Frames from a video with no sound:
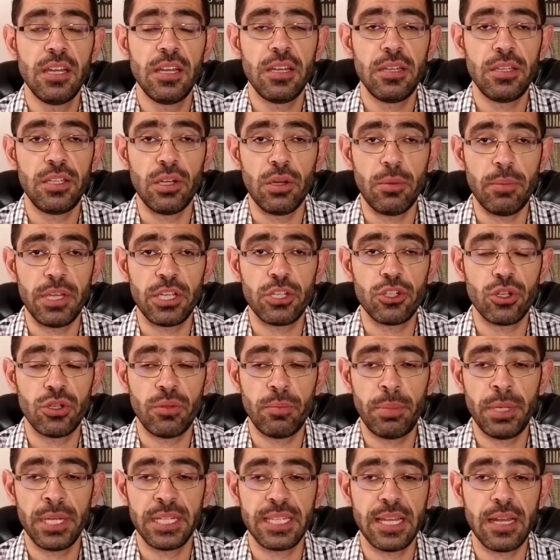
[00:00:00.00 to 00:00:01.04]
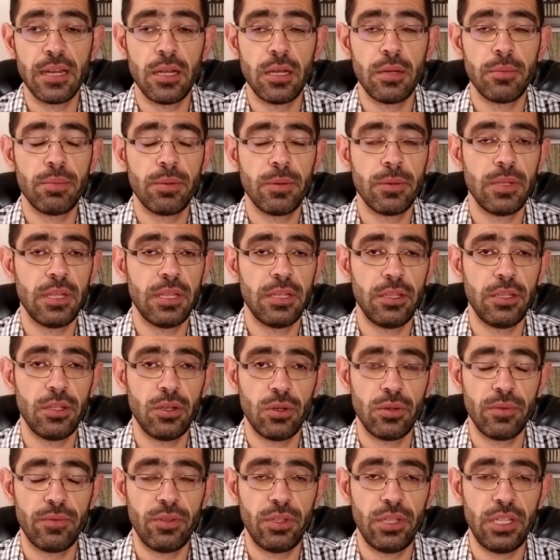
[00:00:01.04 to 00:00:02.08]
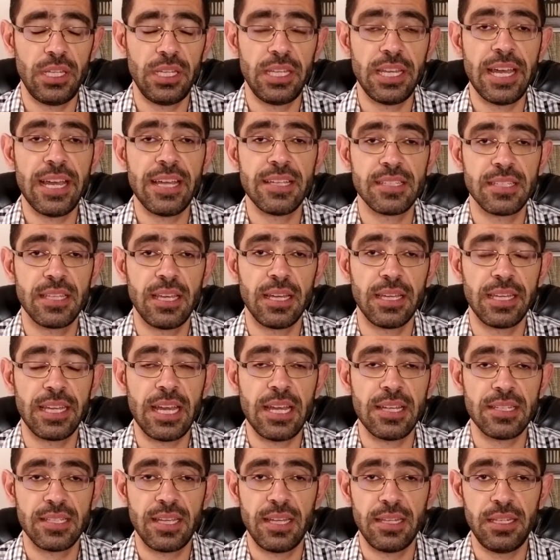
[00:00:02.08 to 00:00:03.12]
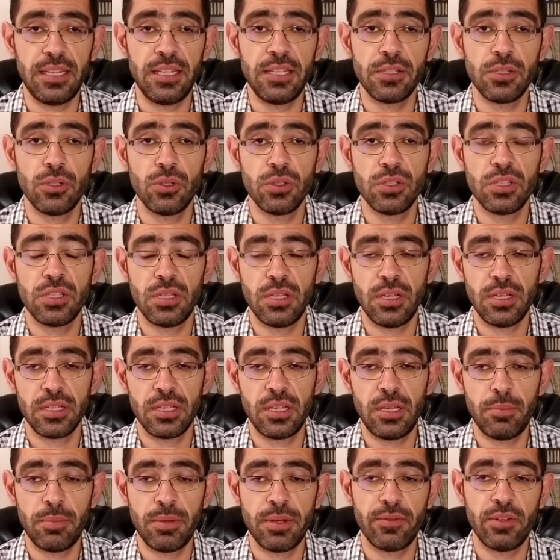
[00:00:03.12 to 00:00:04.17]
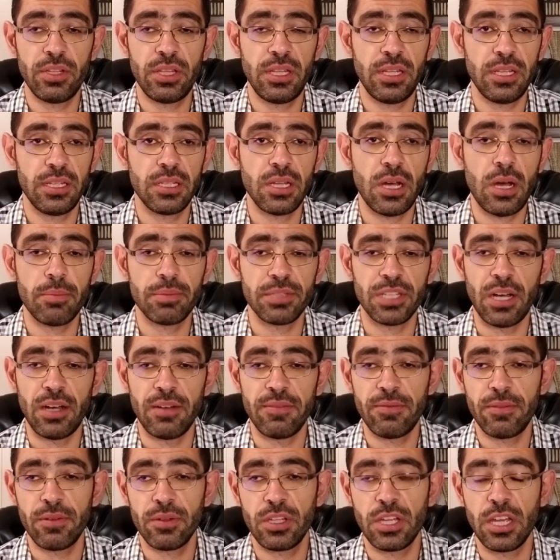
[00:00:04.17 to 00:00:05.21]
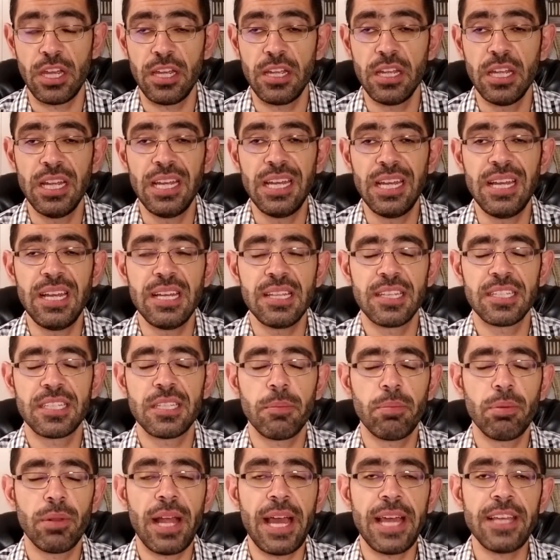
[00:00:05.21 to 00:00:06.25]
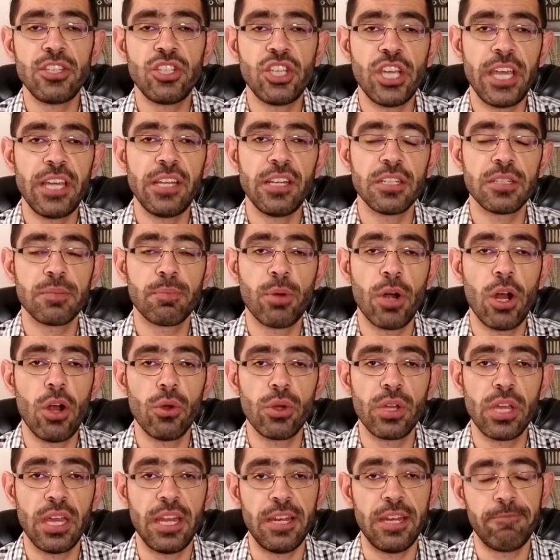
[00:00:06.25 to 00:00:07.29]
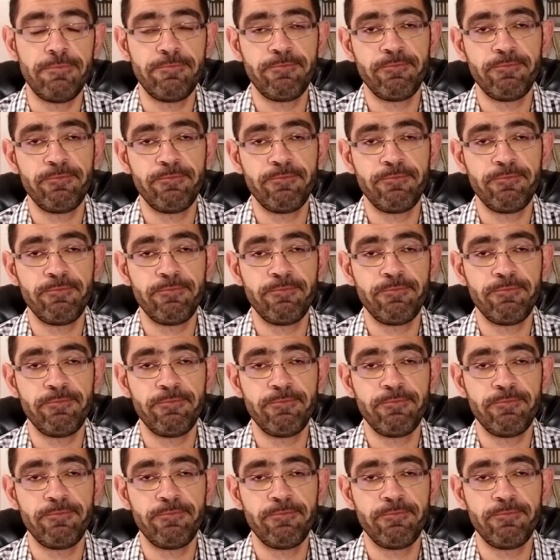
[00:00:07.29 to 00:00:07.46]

make sure you pick that up. If you need gas, get diesels, keep everything topped off, okay? The supply chain is broken.